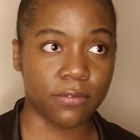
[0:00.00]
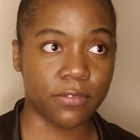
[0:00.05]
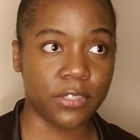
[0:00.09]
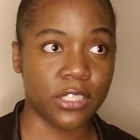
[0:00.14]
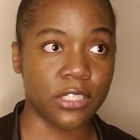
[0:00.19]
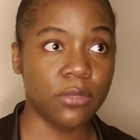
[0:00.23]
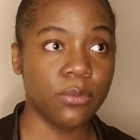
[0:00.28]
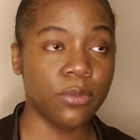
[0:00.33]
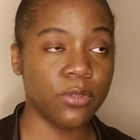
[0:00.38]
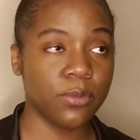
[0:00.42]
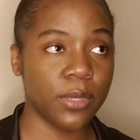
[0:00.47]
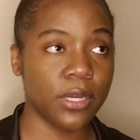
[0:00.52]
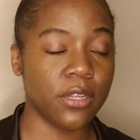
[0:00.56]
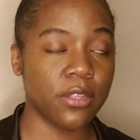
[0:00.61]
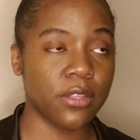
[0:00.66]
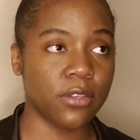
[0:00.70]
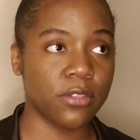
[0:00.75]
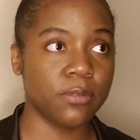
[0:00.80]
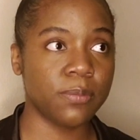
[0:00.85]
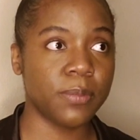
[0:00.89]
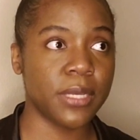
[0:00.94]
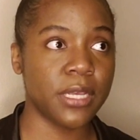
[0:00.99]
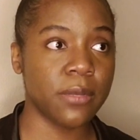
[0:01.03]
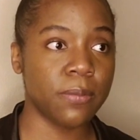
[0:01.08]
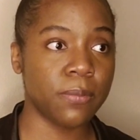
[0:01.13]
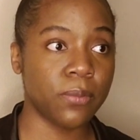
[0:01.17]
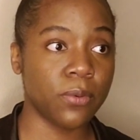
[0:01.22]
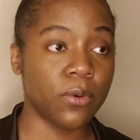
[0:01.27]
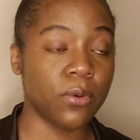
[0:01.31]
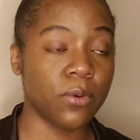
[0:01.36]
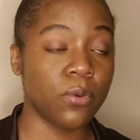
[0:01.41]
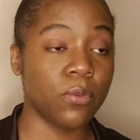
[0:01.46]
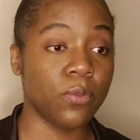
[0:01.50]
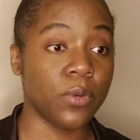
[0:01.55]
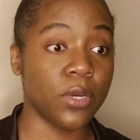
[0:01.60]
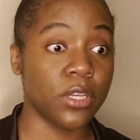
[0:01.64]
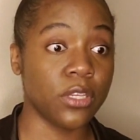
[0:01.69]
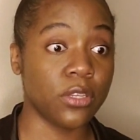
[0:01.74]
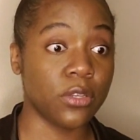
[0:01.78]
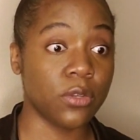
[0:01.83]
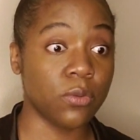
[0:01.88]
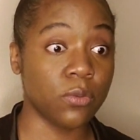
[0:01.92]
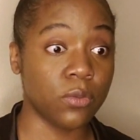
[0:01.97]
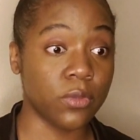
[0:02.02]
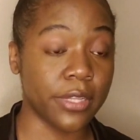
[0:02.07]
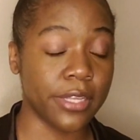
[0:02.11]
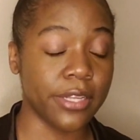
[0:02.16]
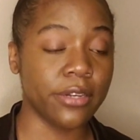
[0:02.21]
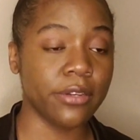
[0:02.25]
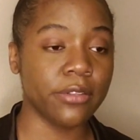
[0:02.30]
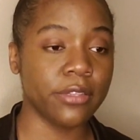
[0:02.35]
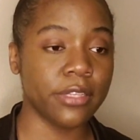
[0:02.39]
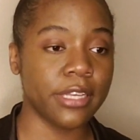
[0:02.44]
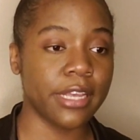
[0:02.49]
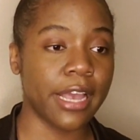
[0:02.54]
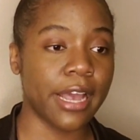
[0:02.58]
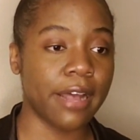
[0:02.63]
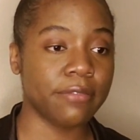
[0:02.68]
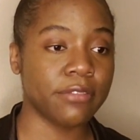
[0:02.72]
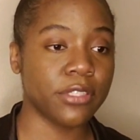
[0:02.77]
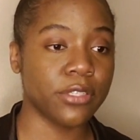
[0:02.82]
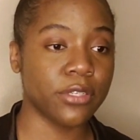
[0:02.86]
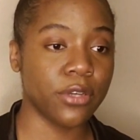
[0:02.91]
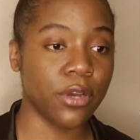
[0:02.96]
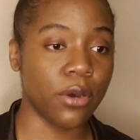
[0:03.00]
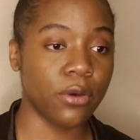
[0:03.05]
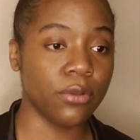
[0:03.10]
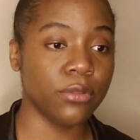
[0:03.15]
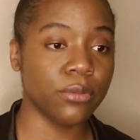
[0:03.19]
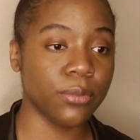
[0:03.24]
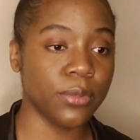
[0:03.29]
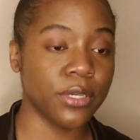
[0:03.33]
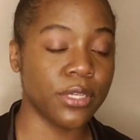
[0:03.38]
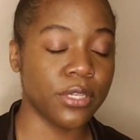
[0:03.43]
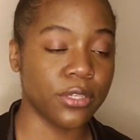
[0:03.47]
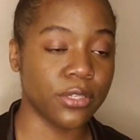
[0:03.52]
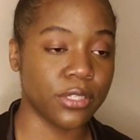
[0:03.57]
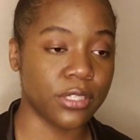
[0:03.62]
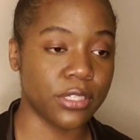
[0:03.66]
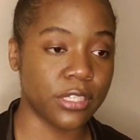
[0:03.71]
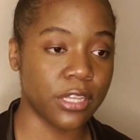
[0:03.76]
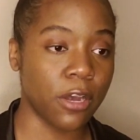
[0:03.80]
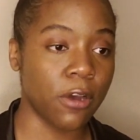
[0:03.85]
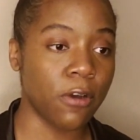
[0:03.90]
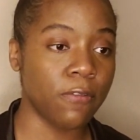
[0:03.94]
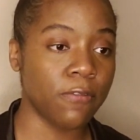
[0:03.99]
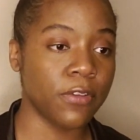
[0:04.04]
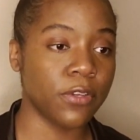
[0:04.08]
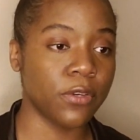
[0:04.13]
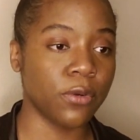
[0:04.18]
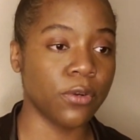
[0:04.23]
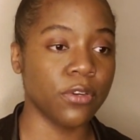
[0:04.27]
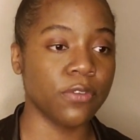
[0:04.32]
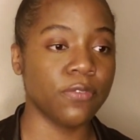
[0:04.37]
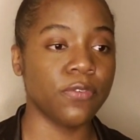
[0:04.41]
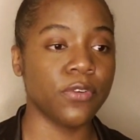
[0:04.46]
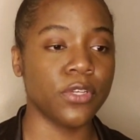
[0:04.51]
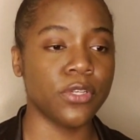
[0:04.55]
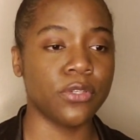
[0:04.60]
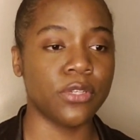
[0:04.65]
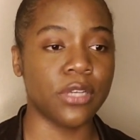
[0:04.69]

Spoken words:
She was one of those people where you literally have to go through it yourself in order for you